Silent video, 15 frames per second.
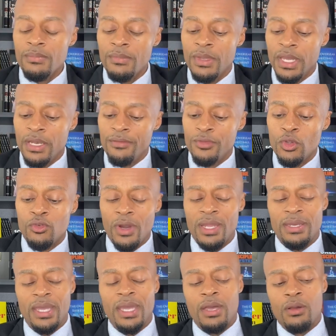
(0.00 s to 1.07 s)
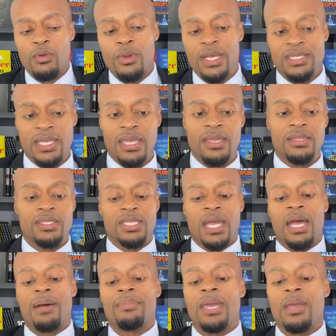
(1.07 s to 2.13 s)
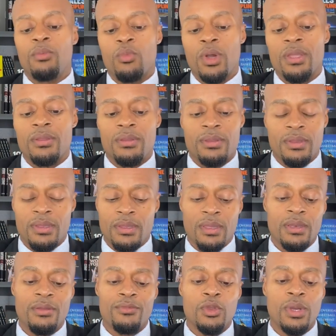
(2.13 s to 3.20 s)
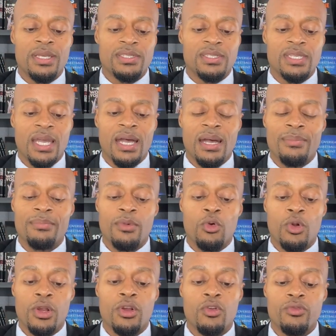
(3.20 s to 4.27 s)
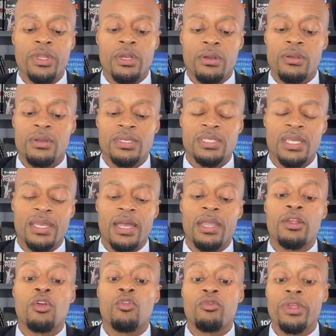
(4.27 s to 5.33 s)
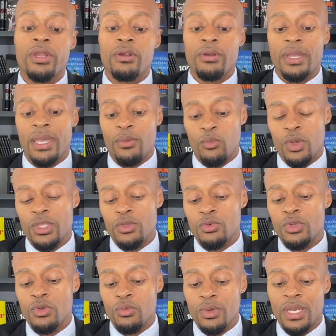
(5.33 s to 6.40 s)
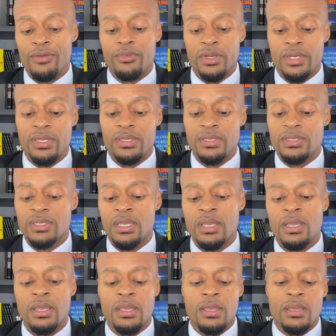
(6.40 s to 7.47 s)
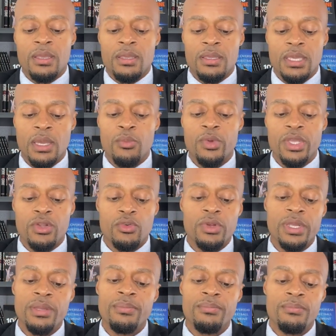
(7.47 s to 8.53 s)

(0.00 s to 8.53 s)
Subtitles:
Any of you right now who has a job at what, any of you has a job or a career, let's say a career at what you do, whatever it is, can we agree